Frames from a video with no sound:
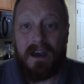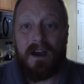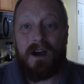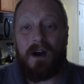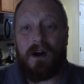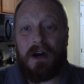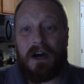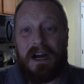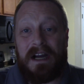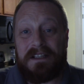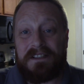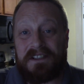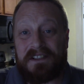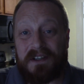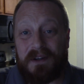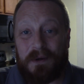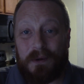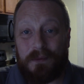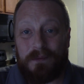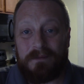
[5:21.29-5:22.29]
All right,
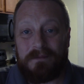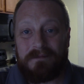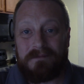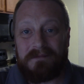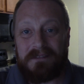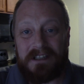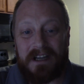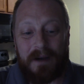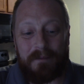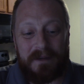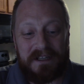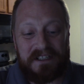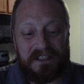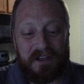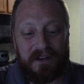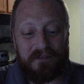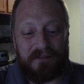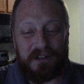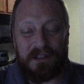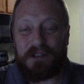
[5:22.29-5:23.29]
so got
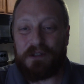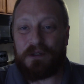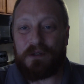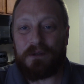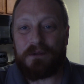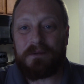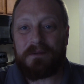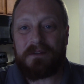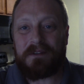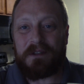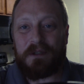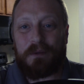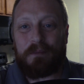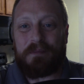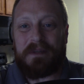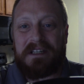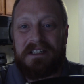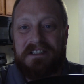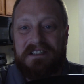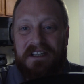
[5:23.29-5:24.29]
myself a little
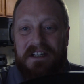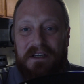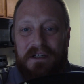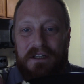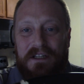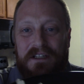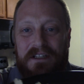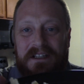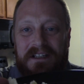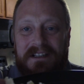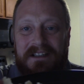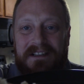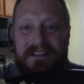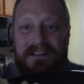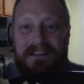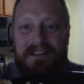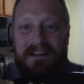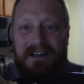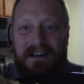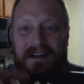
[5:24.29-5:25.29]
piece here.
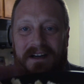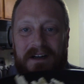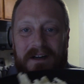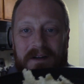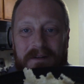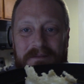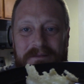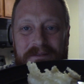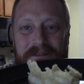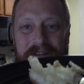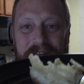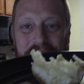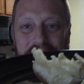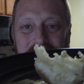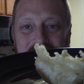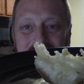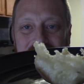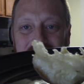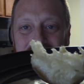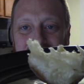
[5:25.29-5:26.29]
You can
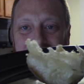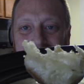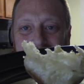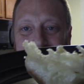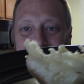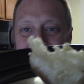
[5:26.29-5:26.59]
see,